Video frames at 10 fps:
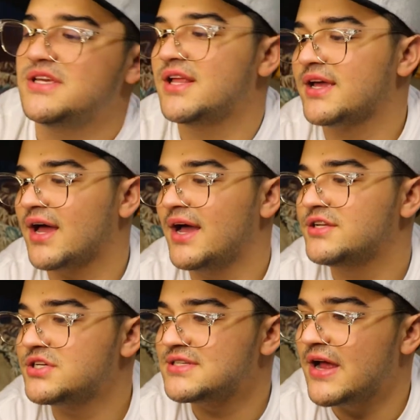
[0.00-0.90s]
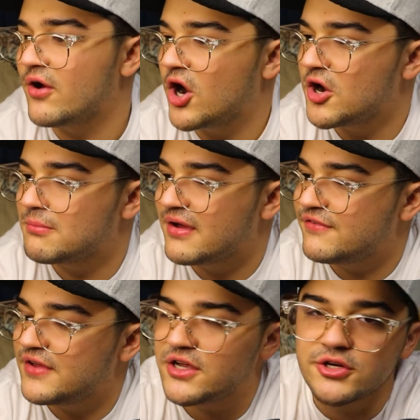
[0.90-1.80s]
See, like, I just now hurt my
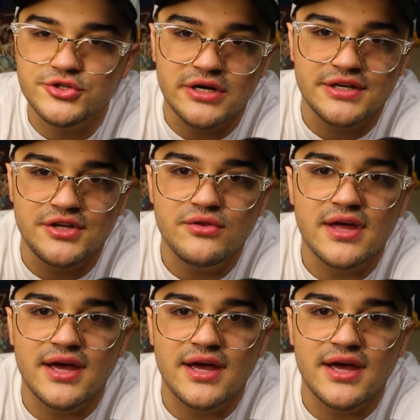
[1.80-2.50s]
finger trying to do